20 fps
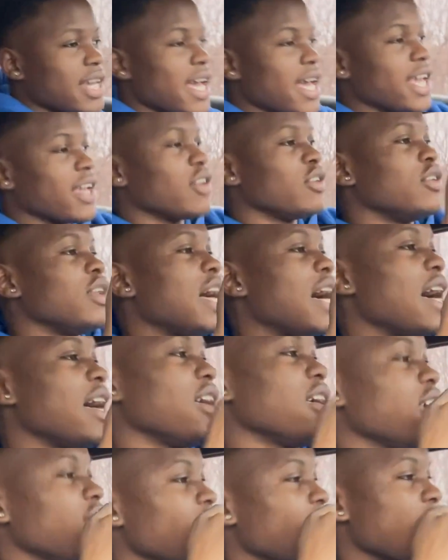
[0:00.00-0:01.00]
I ain't gonna lie.
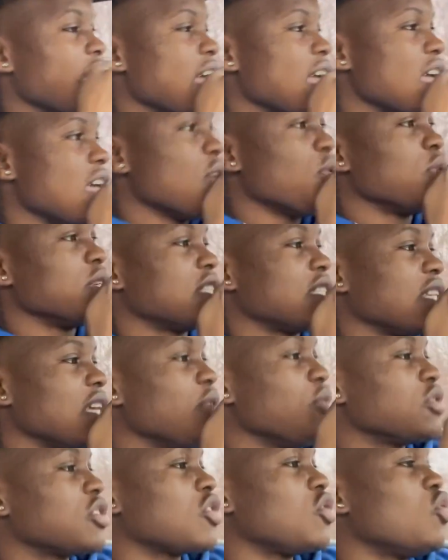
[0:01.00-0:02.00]
It was
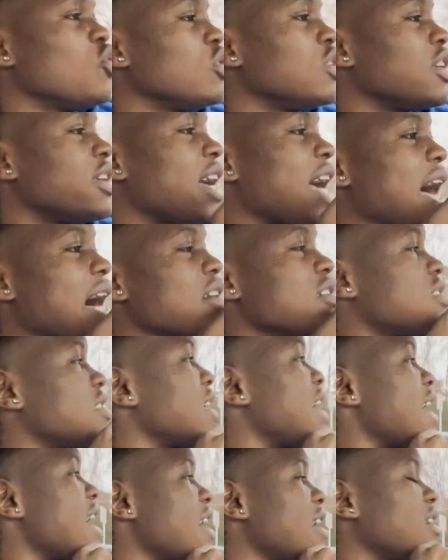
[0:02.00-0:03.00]
it was cool on the
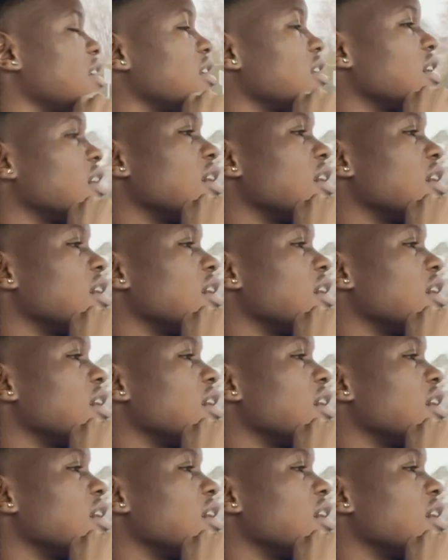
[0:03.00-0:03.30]
outside.